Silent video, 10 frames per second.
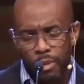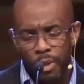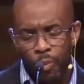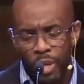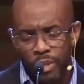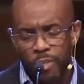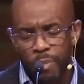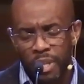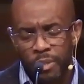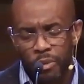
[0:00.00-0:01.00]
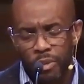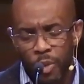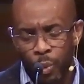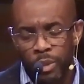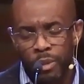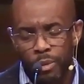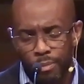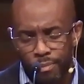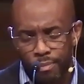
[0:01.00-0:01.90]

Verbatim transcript: that we can spend eternity with you.